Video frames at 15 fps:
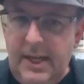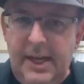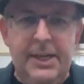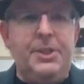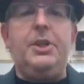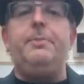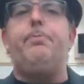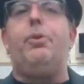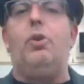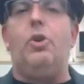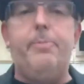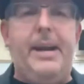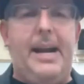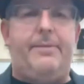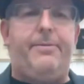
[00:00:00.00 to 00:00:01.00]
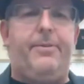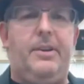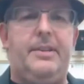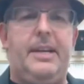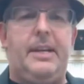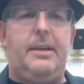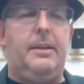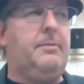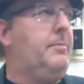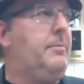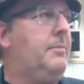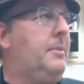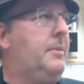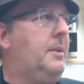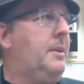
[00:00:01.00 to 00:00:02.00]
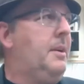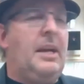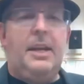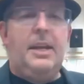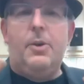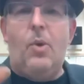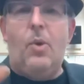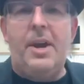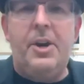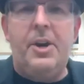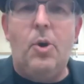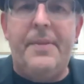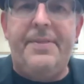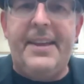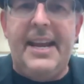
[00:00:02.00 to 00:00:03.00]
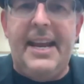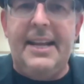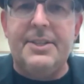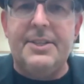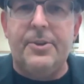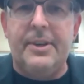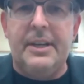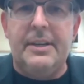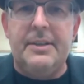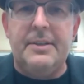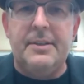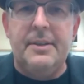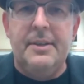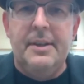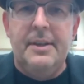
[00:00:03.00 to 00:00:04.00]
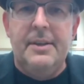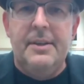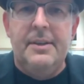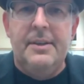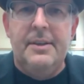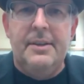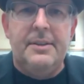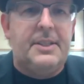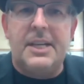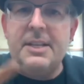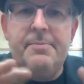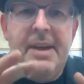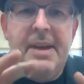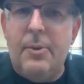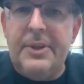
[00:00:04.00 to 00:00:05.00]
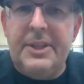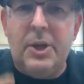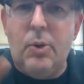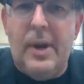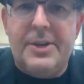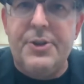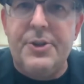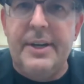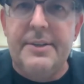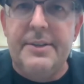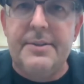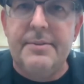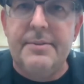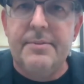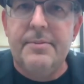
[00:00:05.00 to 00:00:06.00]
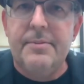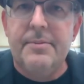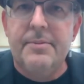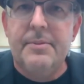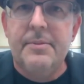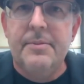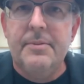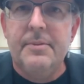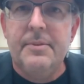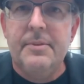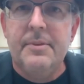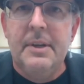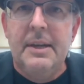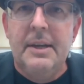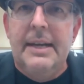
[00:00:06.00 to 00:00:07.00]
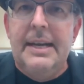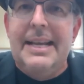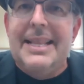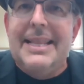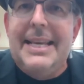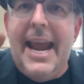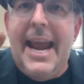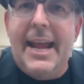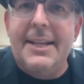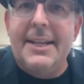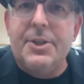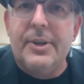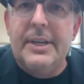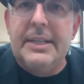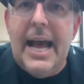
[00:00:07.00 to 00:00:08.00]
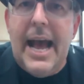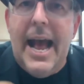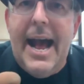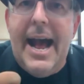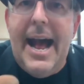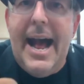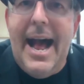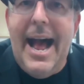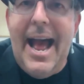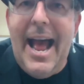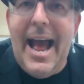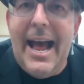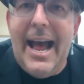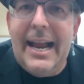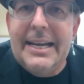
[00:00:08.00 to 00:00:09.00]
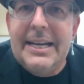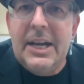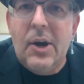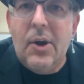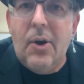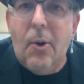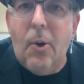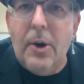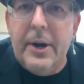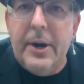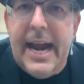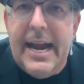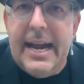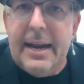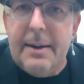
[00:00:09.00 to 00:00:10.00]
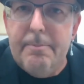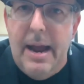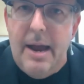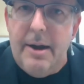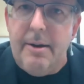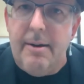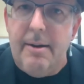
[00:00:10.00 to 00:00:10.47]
Let's just pull back for a second. You want to know what the answer is? Doesn't matter what the question is. The answer is add organic matter.